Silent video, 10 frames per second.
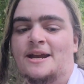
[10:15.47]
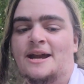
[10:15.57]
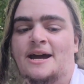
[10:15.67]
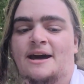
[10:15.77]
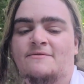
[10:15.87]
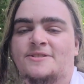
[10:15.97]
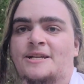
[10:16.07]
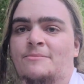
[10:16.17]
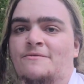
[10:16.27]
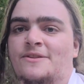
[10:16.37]
have
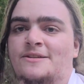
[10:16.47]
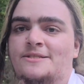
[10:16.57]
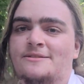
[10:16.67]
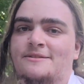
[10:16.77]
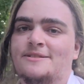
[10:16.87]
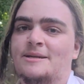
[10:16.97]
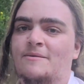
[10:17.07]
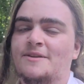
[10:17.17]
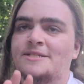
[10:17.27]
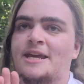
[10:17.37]
some of the
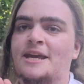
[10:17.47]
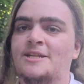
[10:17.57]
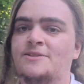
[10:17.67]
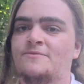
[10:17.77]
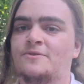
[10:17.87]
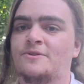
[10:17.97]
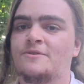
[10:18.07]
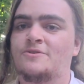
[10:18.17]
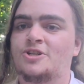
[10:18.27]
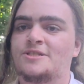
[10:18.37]
skeins for
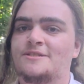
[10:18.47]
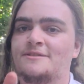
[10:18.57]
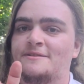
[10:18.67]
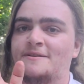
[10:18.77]
just